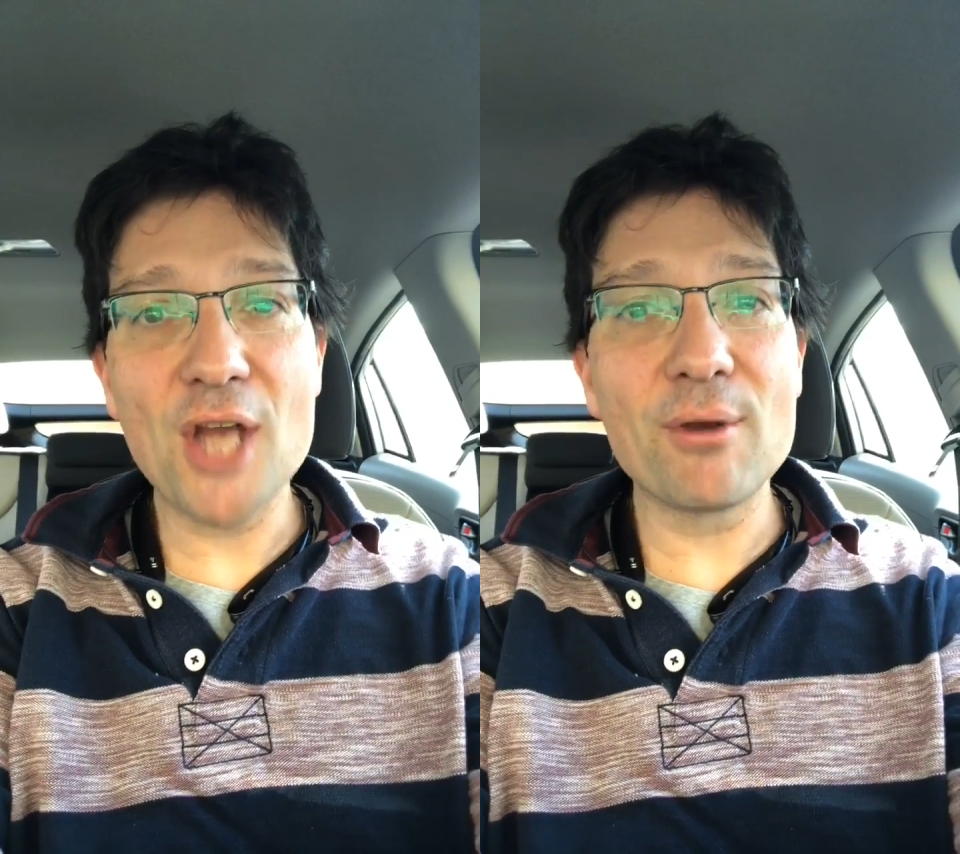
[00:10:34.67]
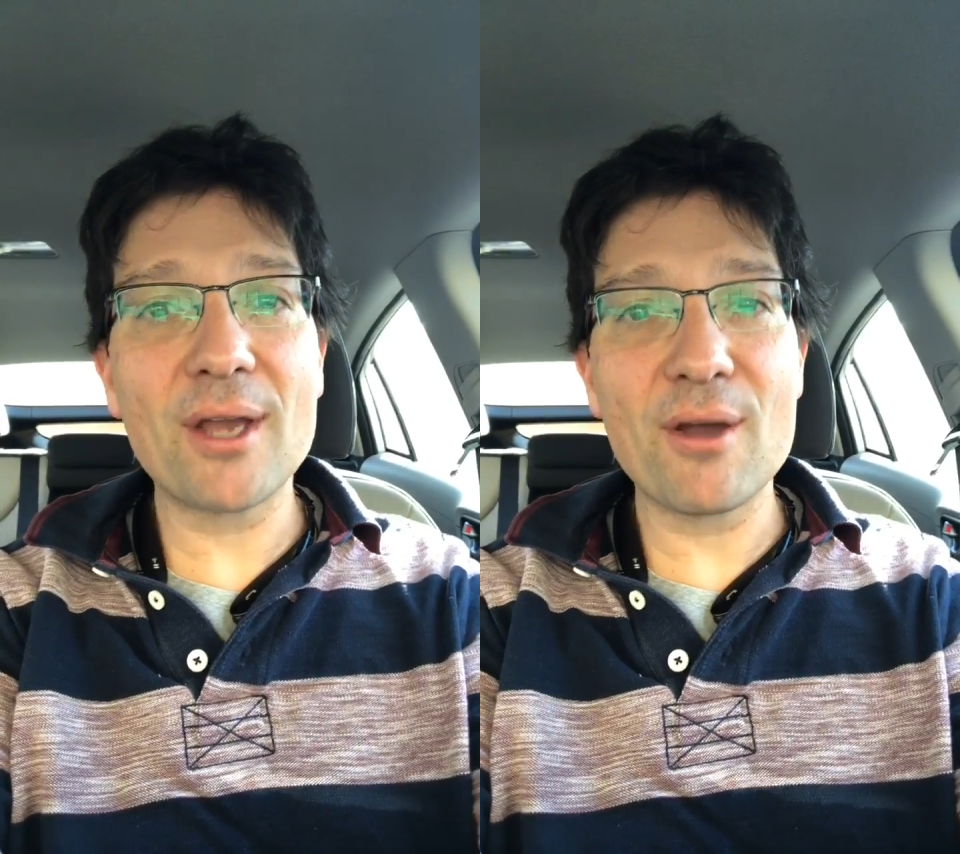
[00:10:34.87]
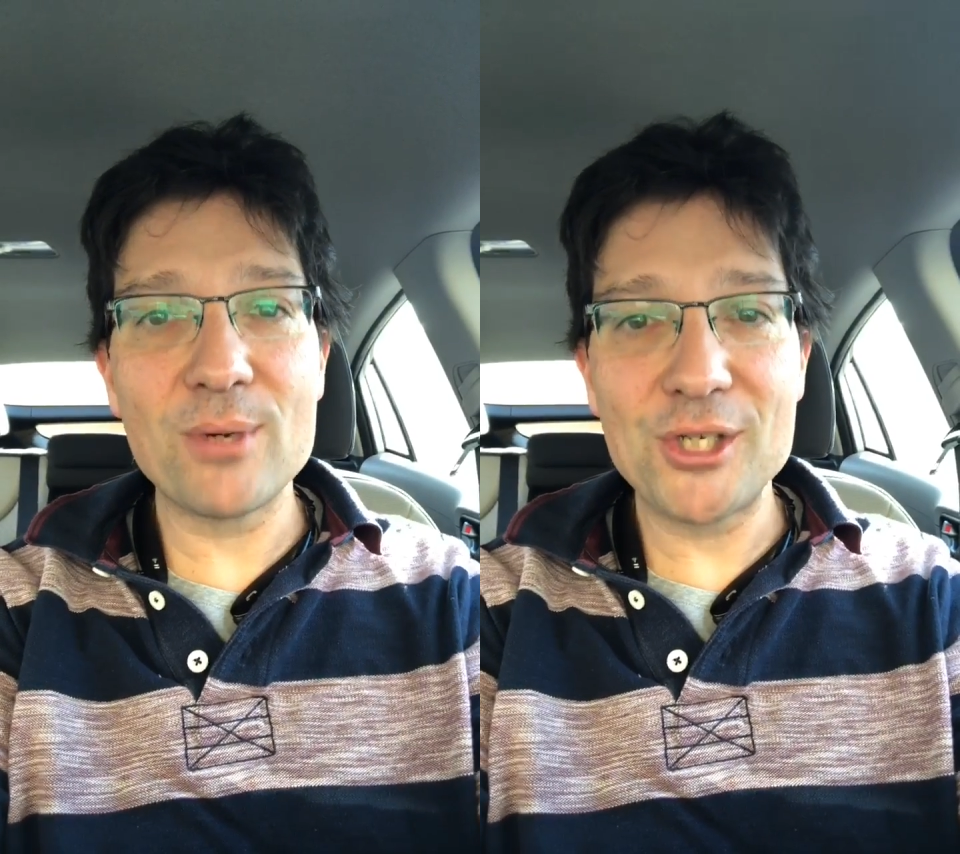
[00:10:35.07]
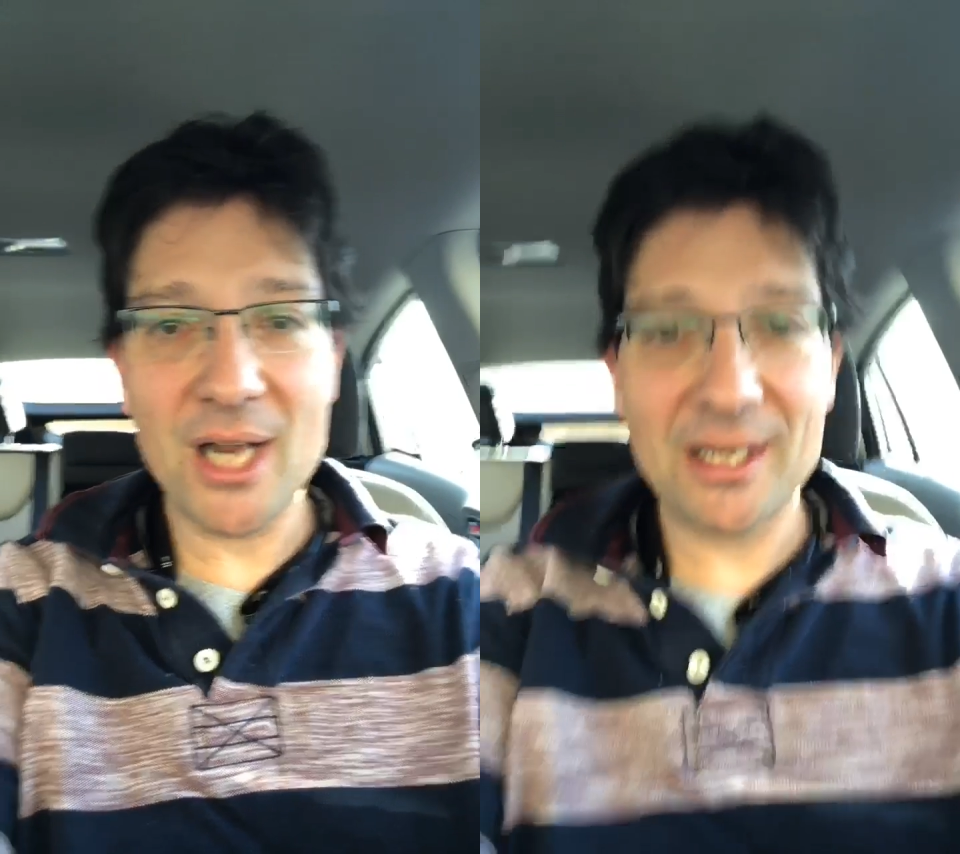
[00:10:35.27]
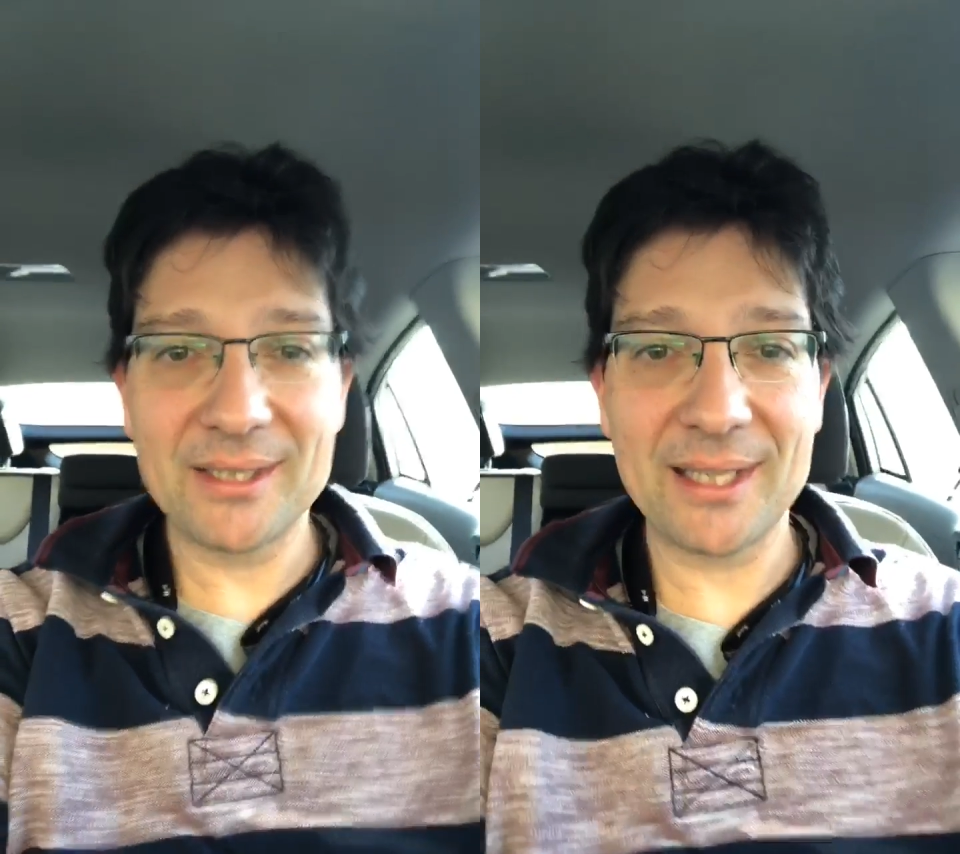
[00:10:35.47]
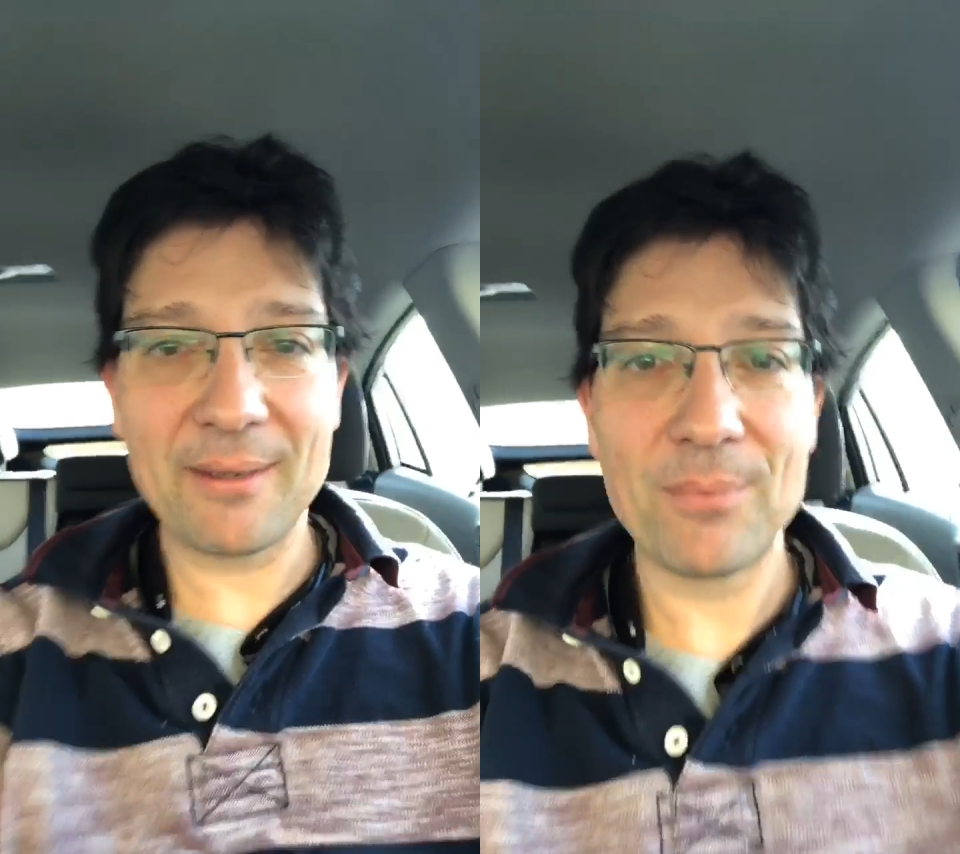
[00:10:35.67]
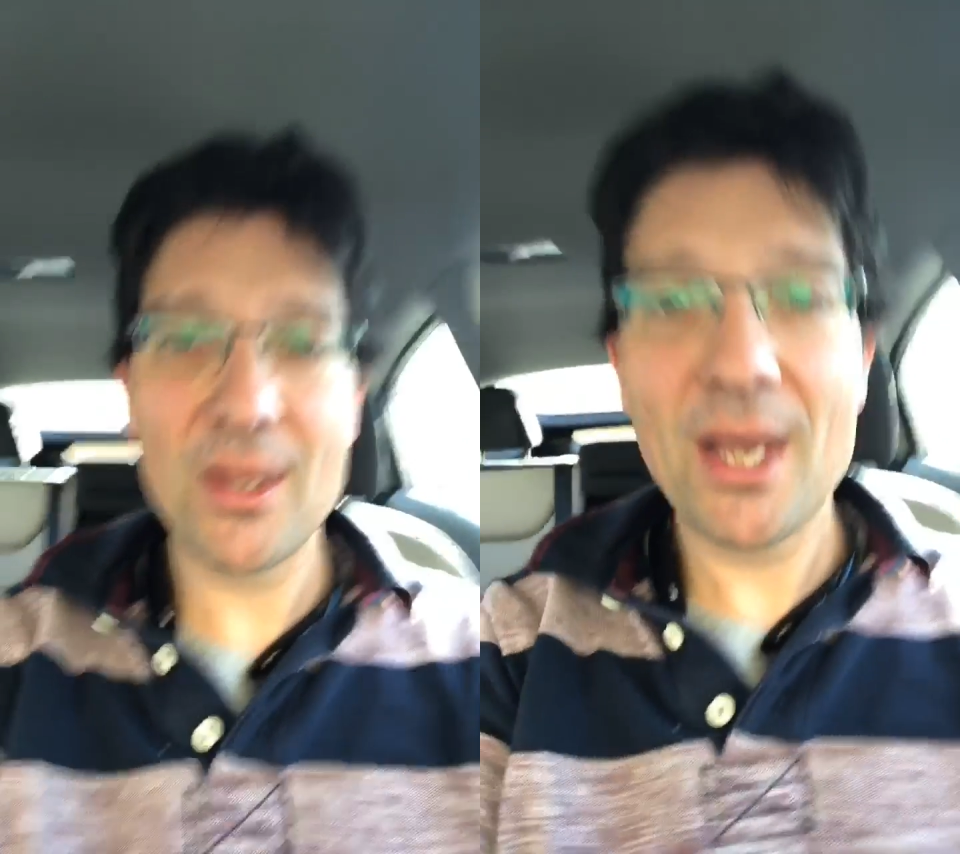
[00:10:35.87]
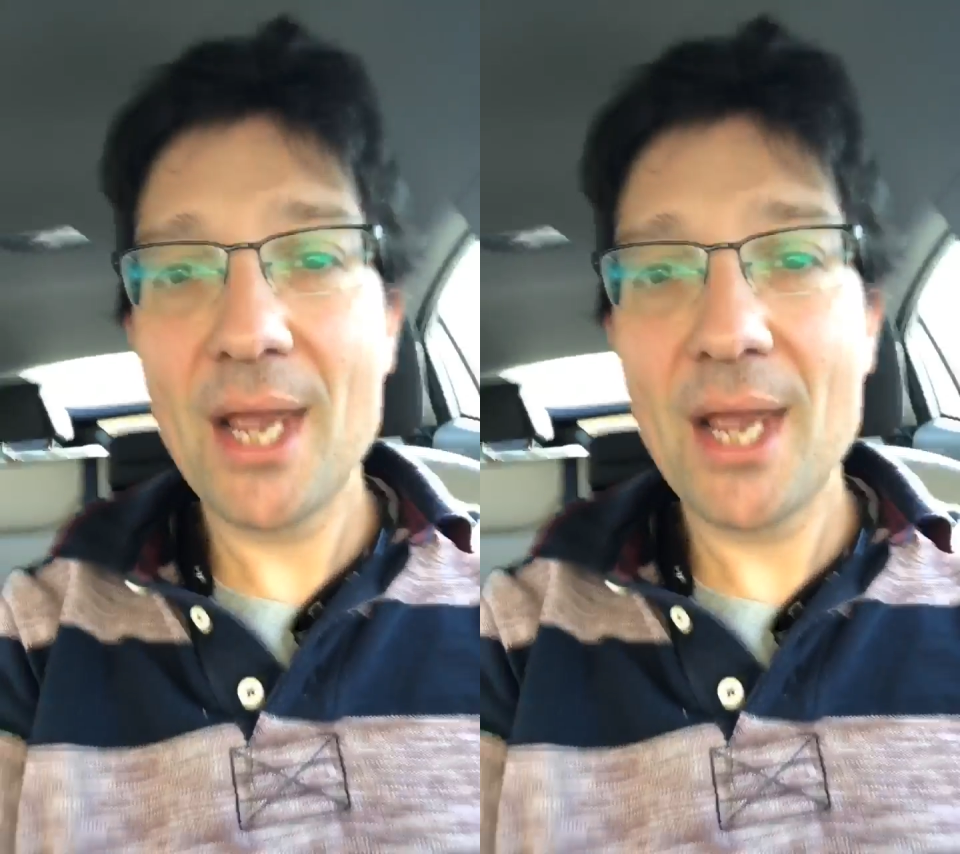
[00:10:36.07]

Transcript: Don't go with jealousy.